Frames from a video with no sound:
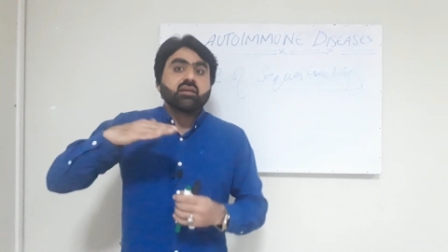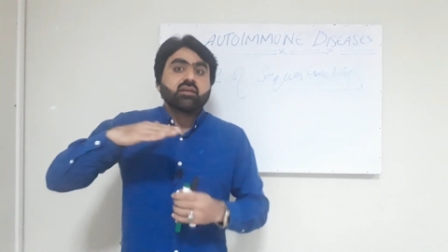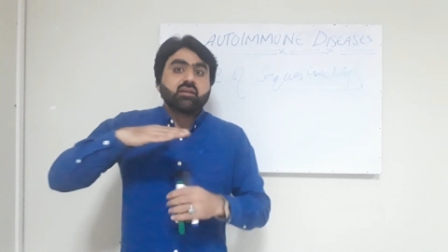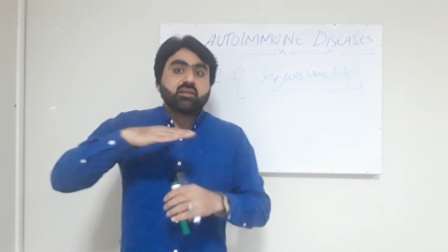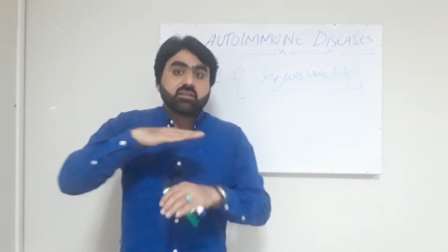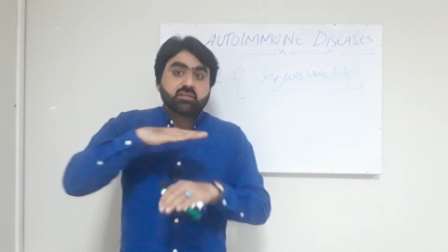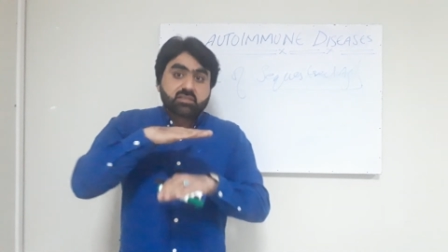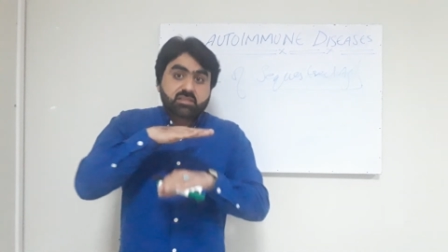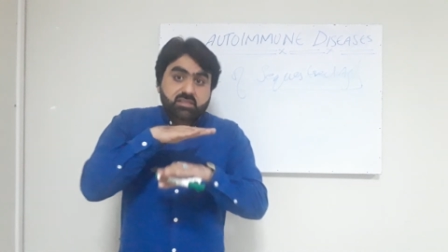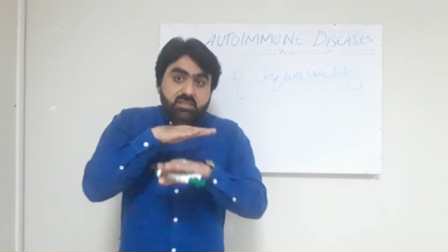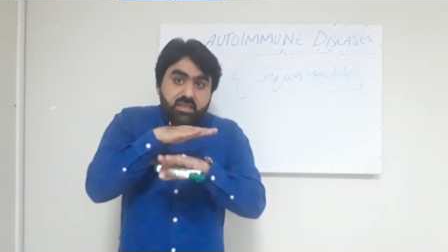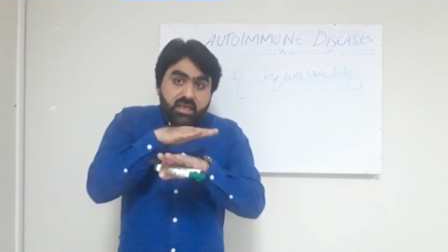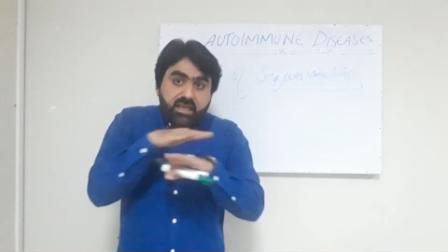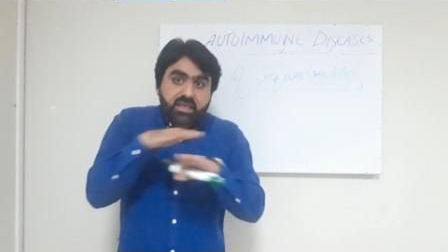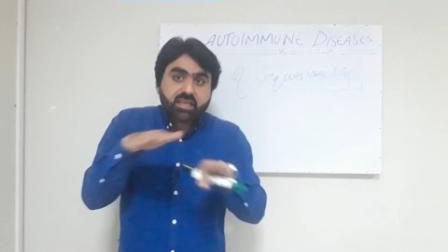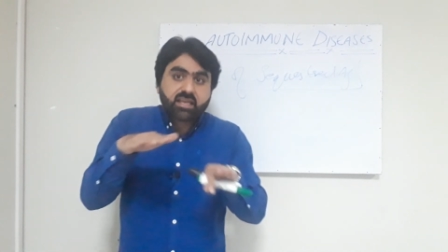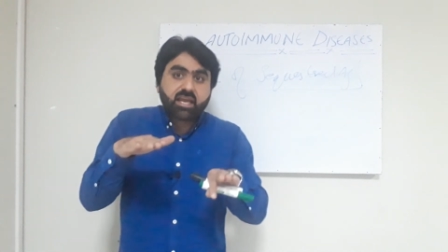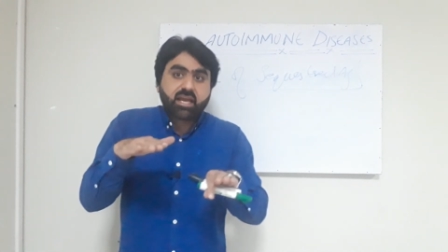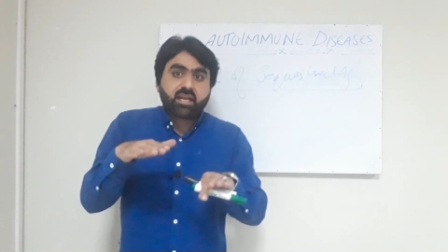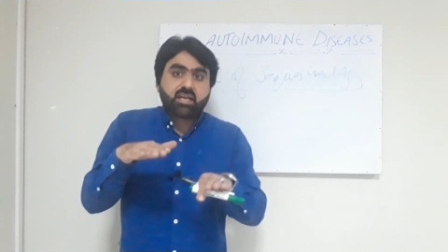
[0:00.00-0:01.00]

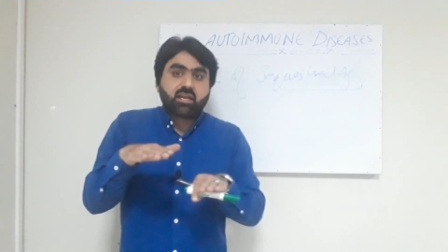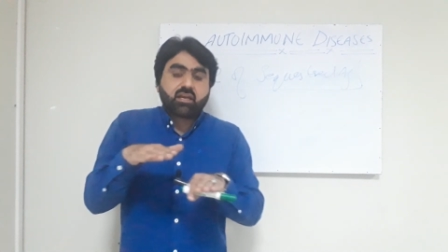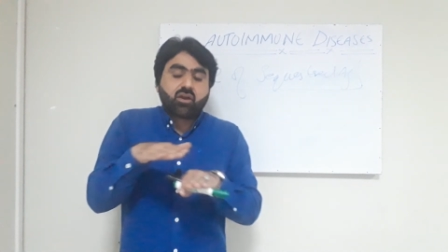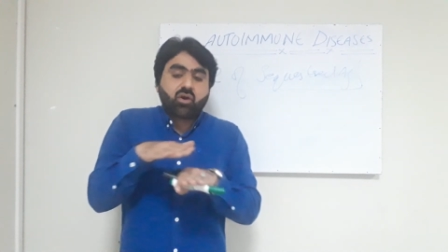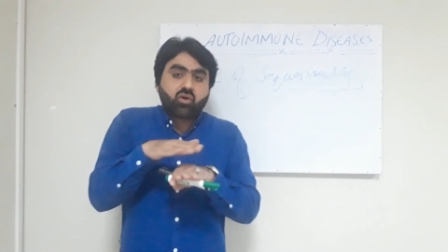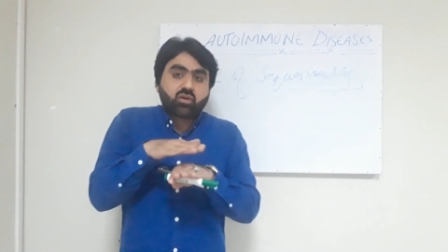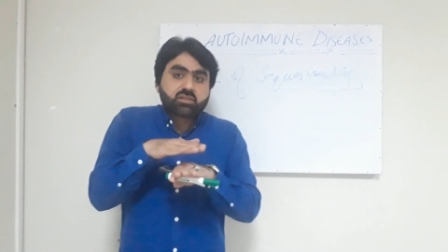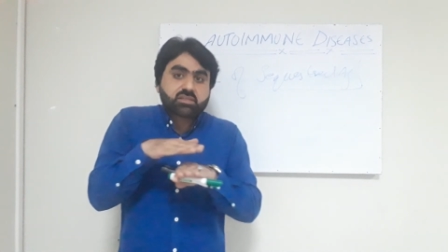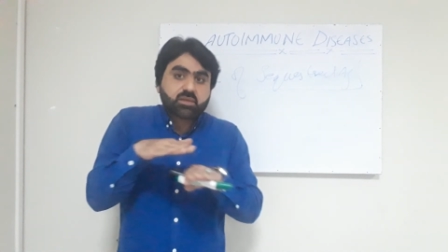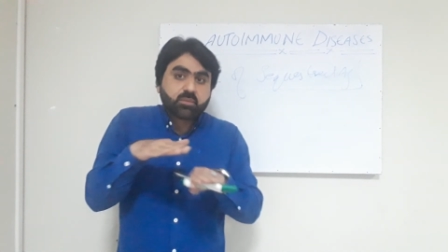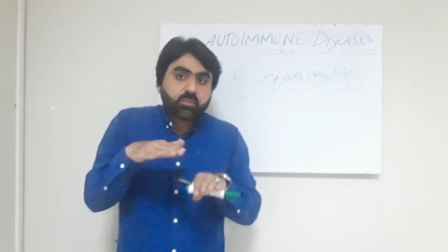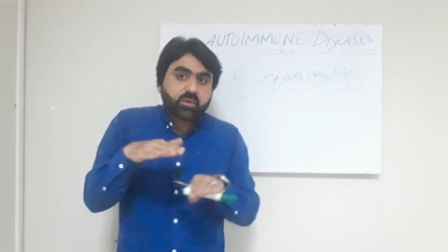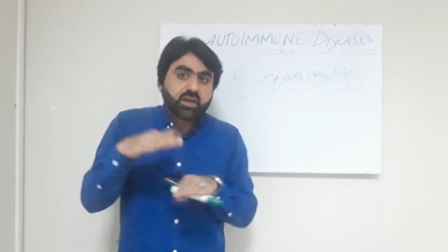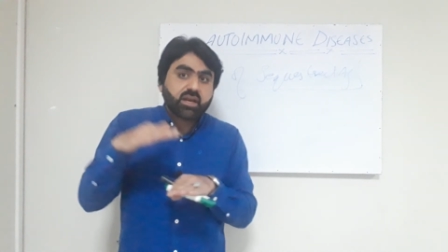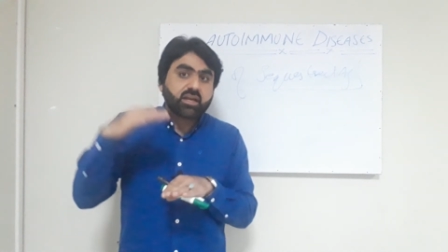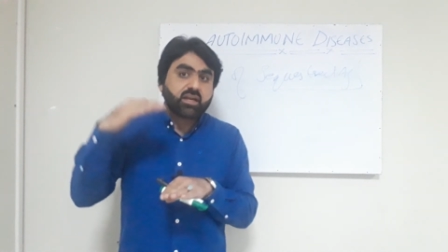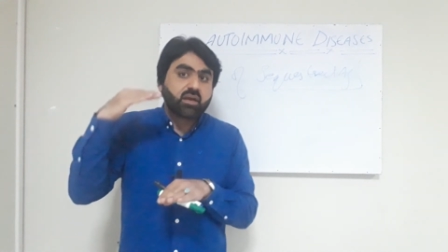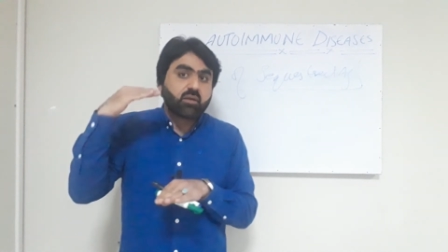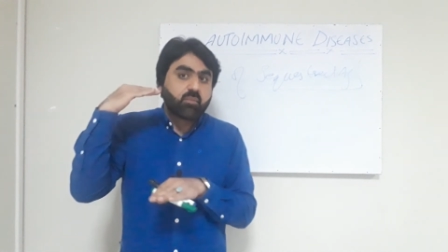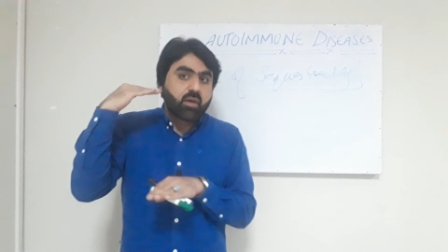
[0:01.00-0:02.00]
segregated or
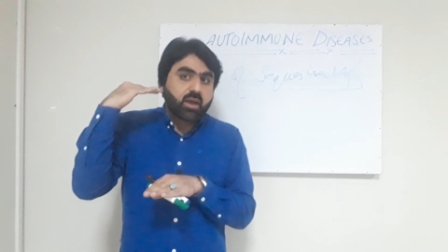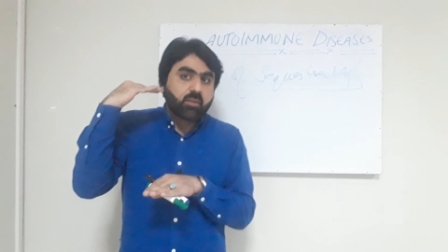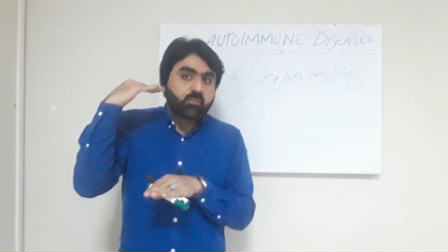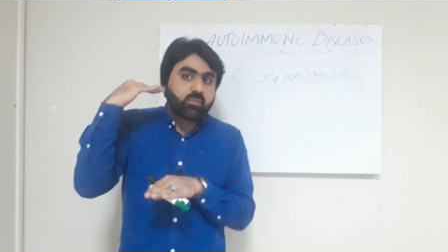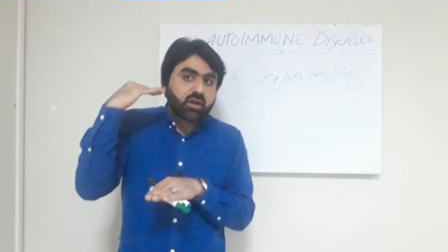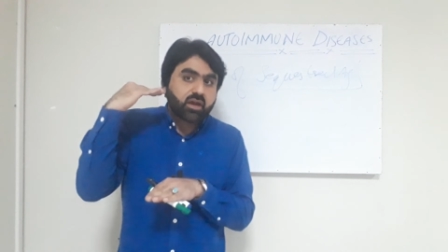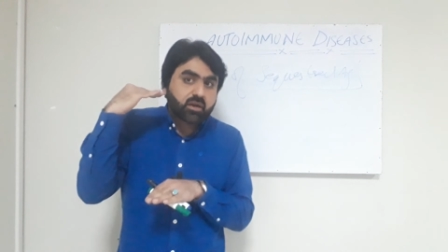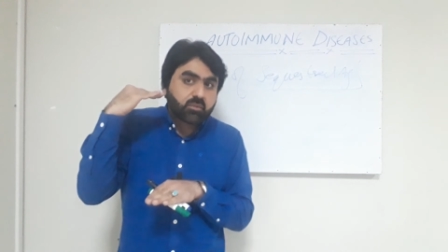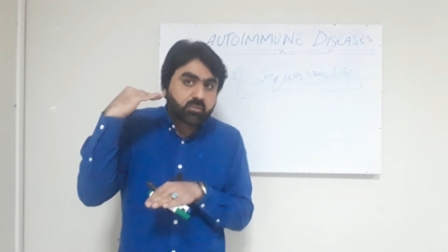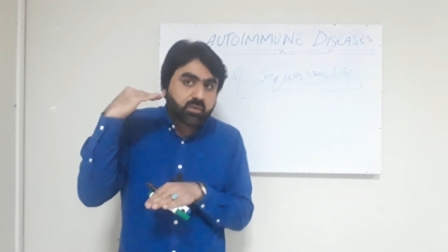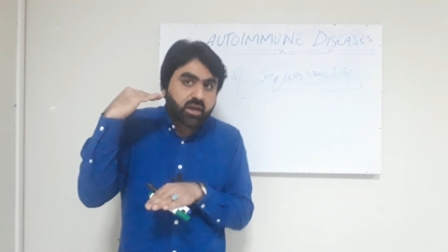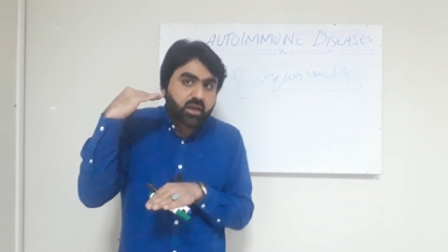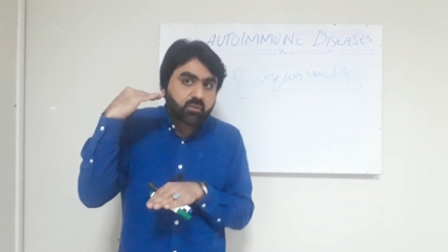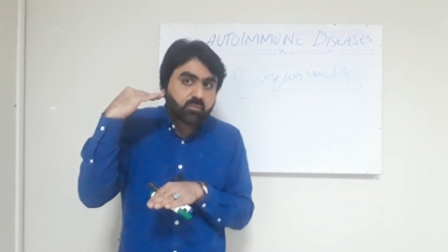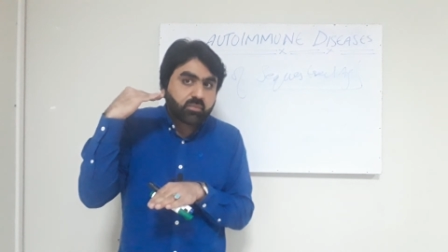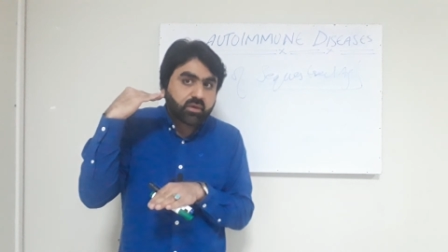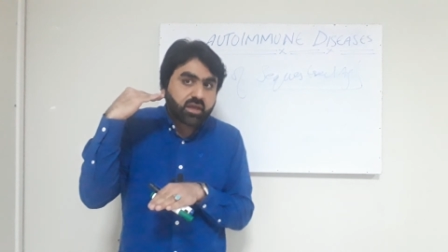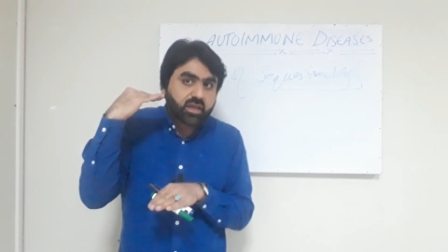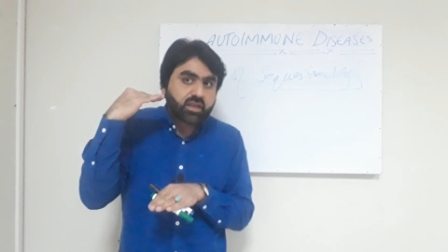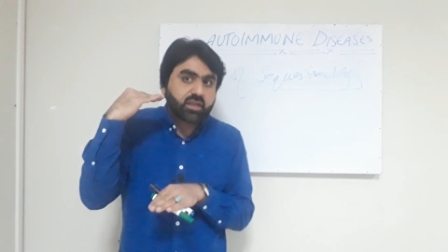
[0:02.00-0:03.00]
separated by blood-brain
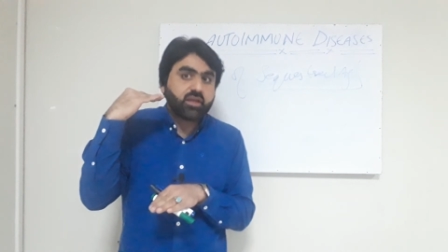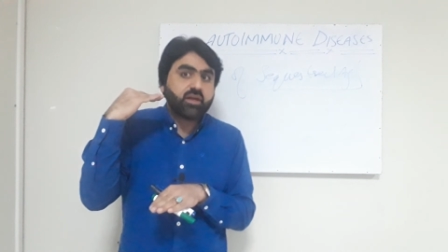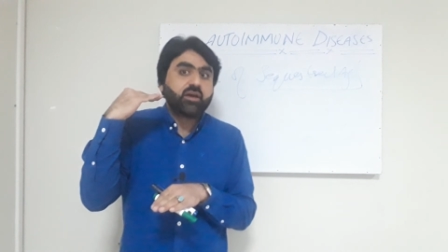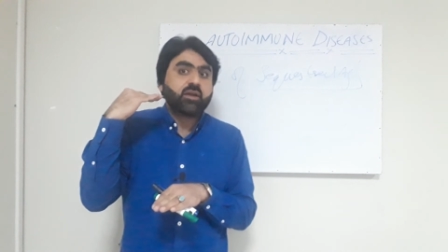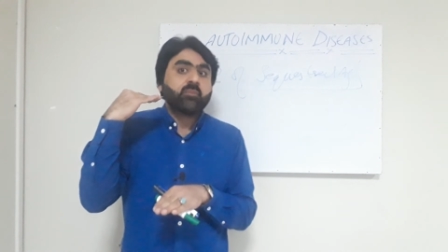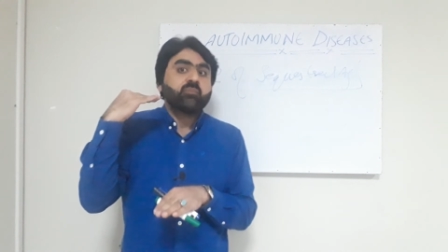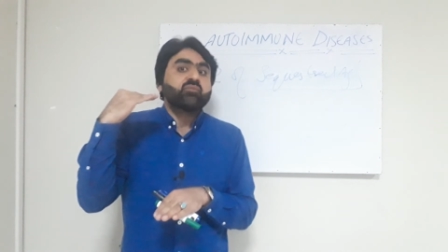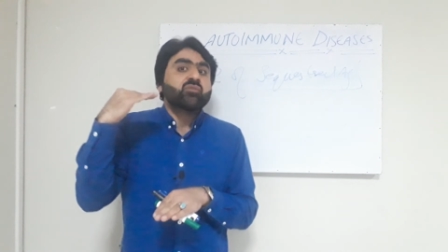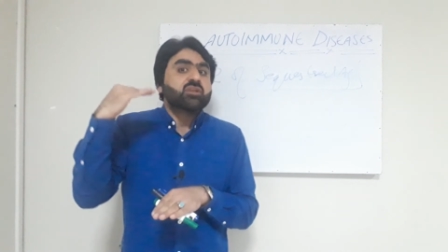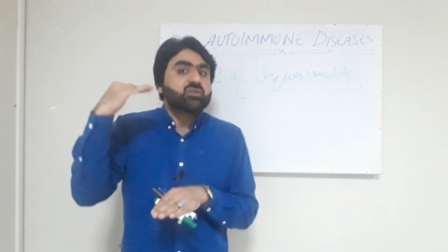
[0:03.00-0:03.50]
barrier,